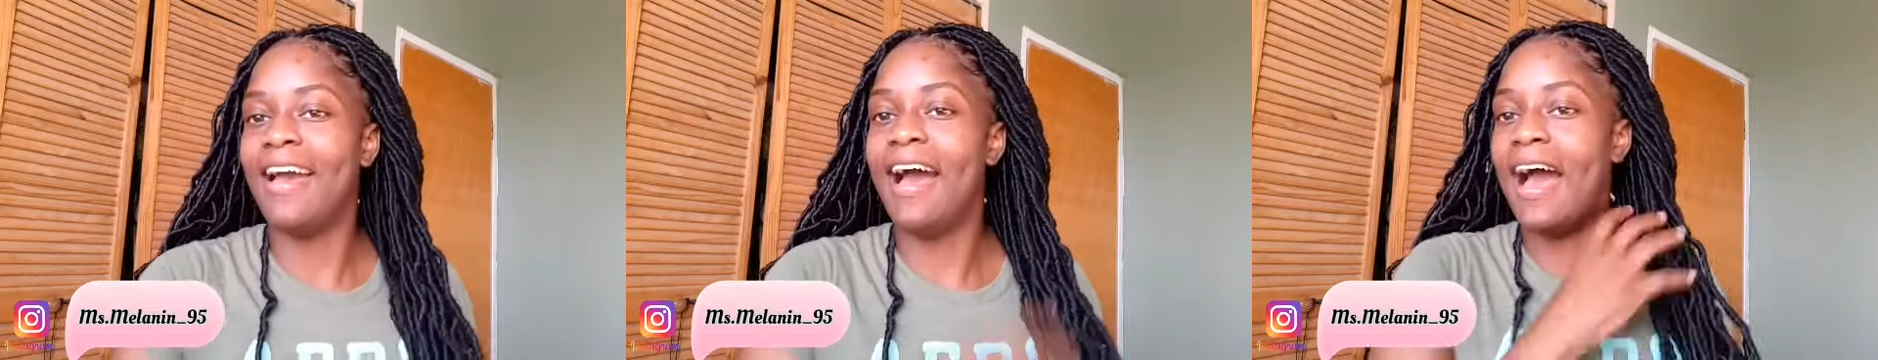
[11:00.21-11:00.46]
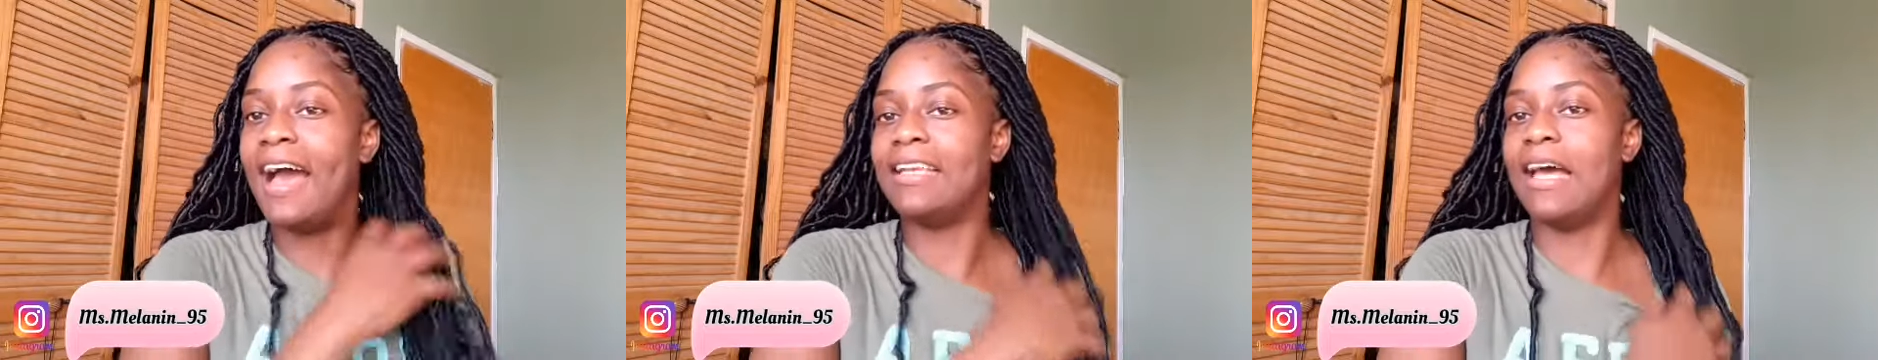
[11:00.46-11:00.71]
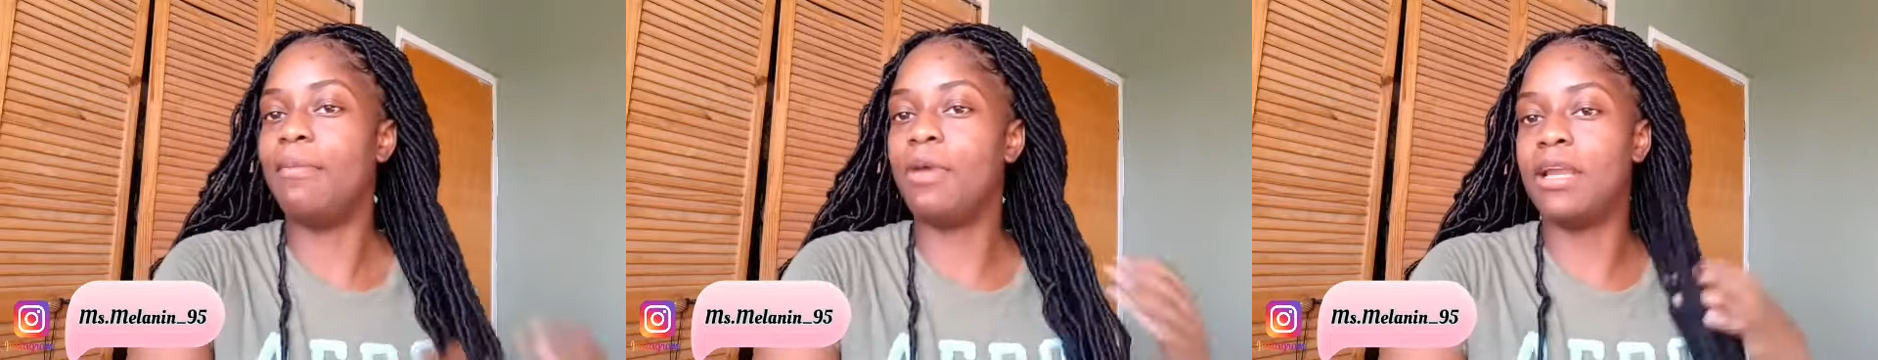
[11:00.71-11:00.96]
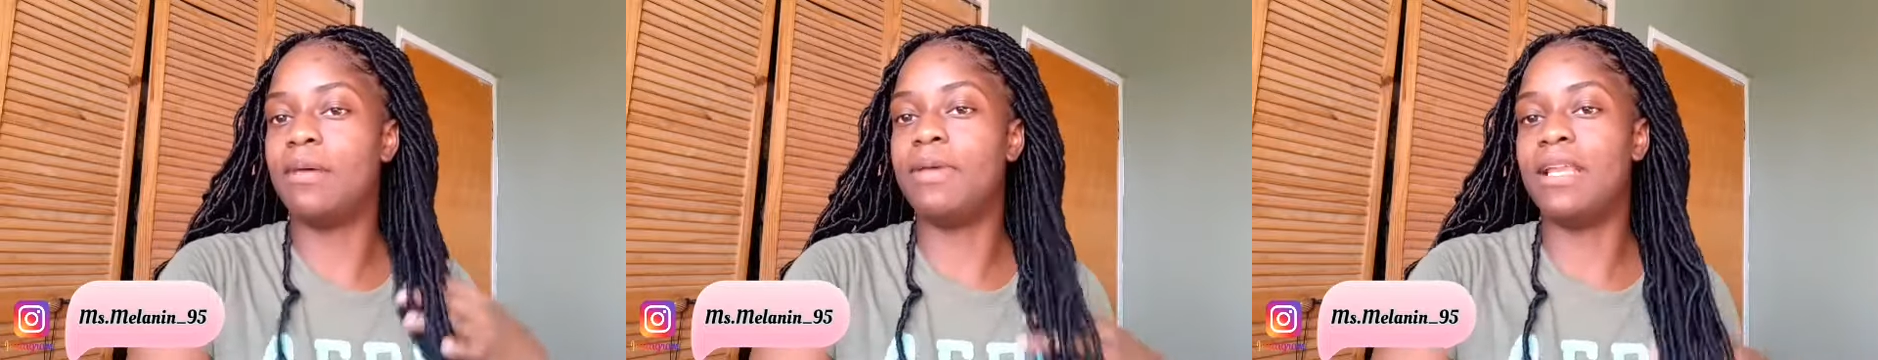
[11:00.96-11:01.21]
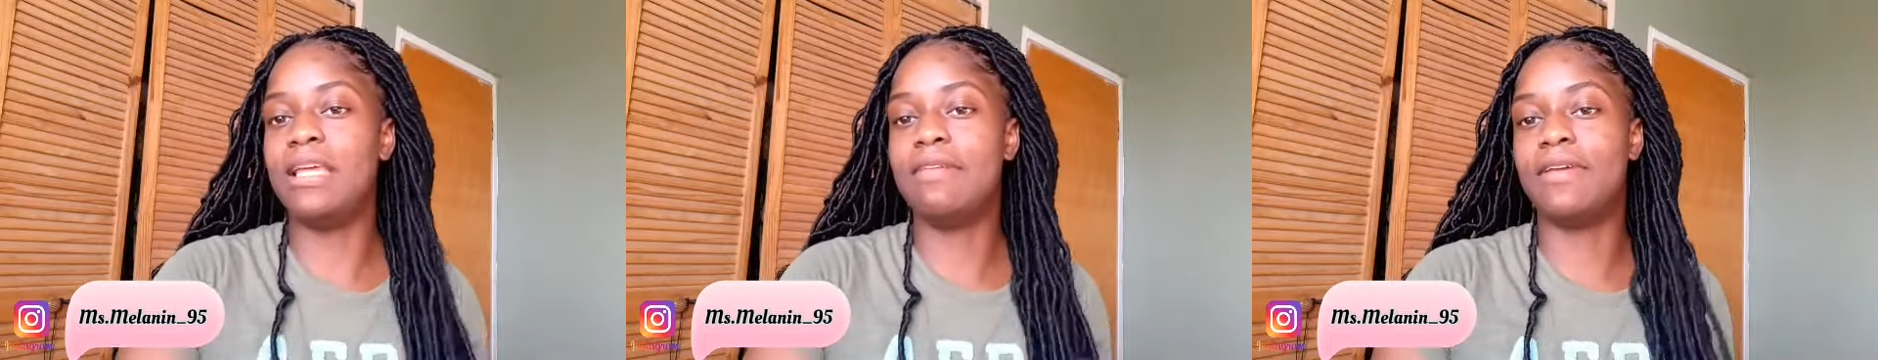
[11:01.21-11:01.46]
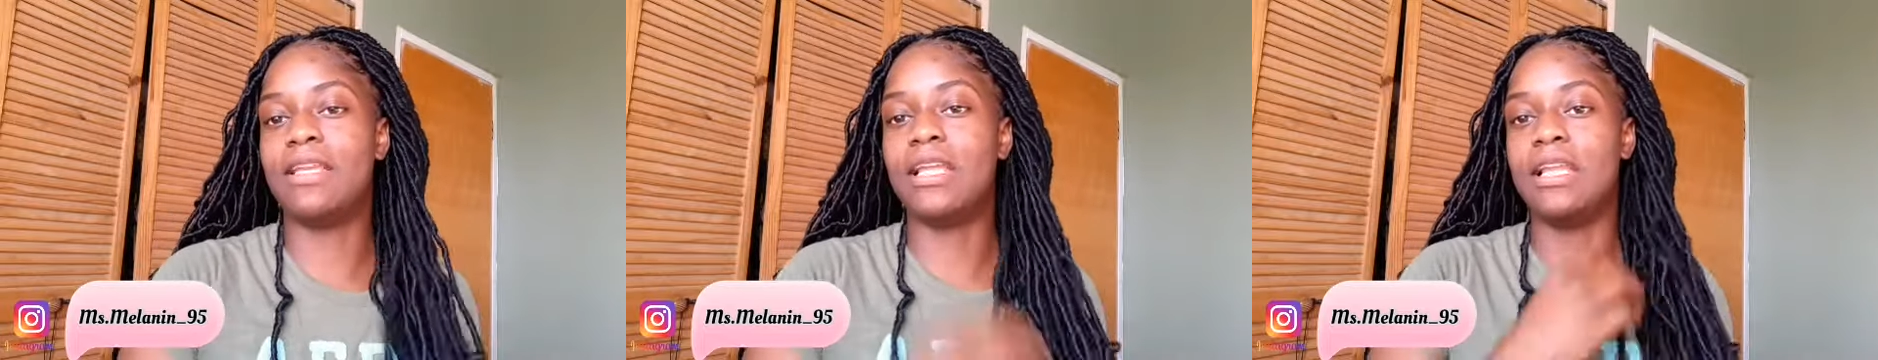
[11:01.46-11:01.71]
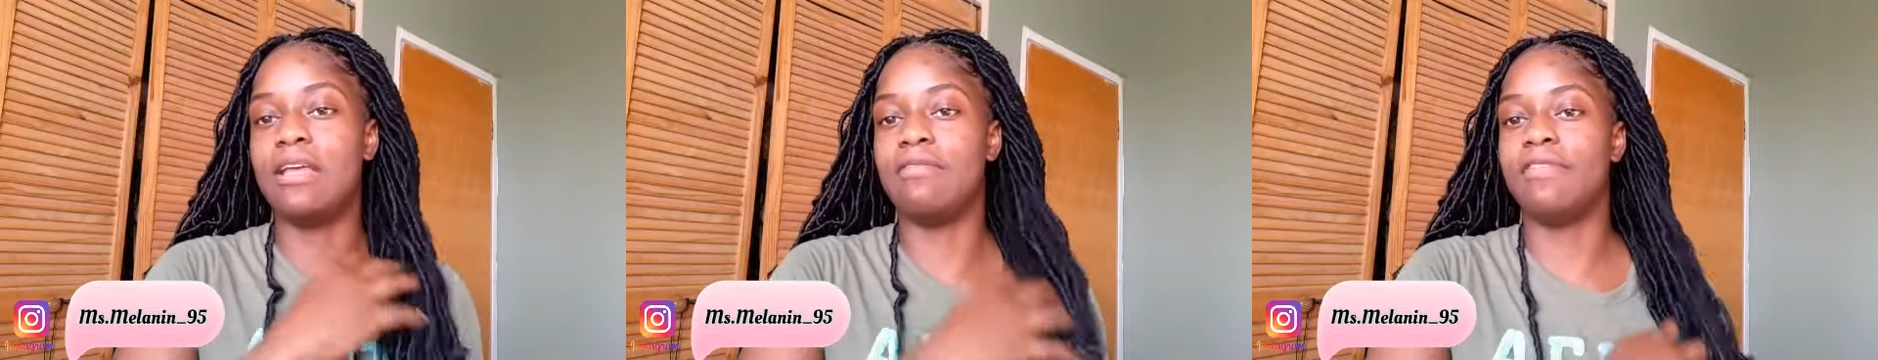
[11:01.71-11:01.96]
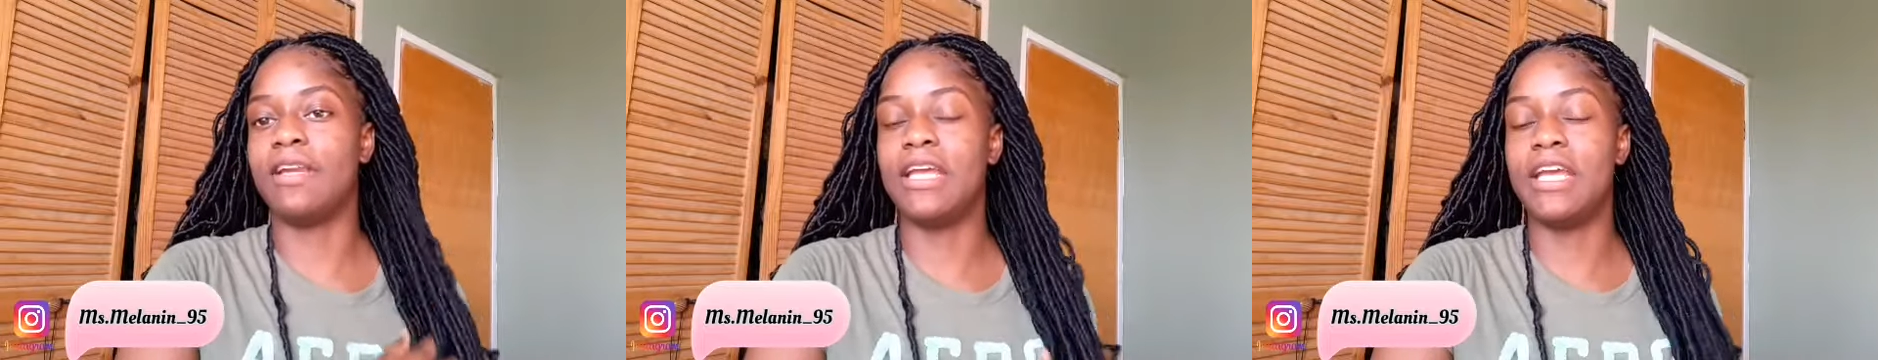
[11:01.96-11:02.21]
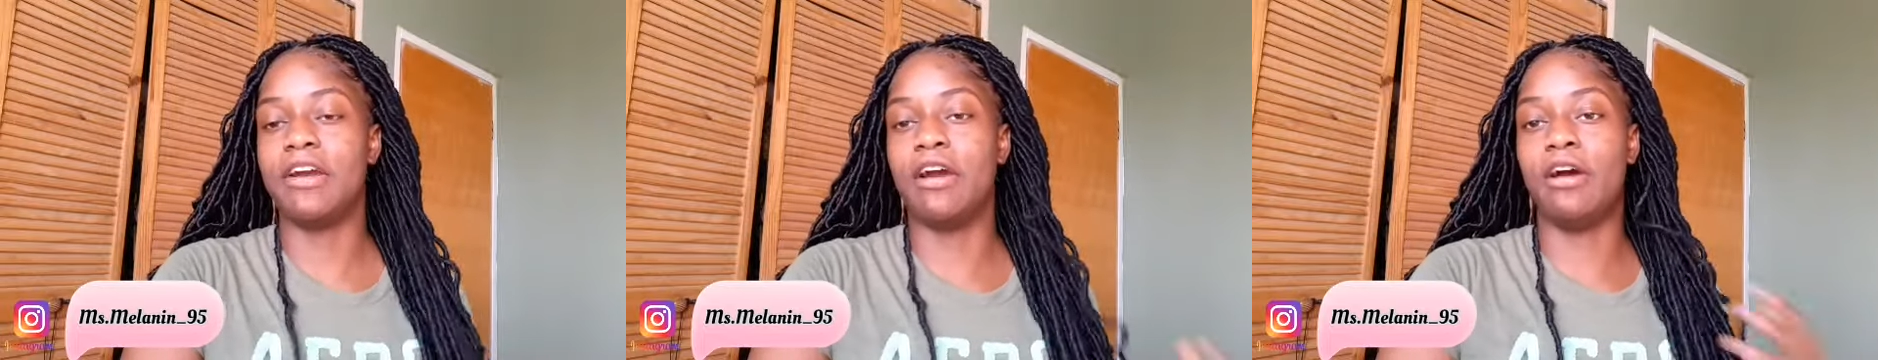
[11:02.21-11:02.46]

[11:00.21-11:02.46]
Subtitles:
And I'm gonna be leaving the link for the hair.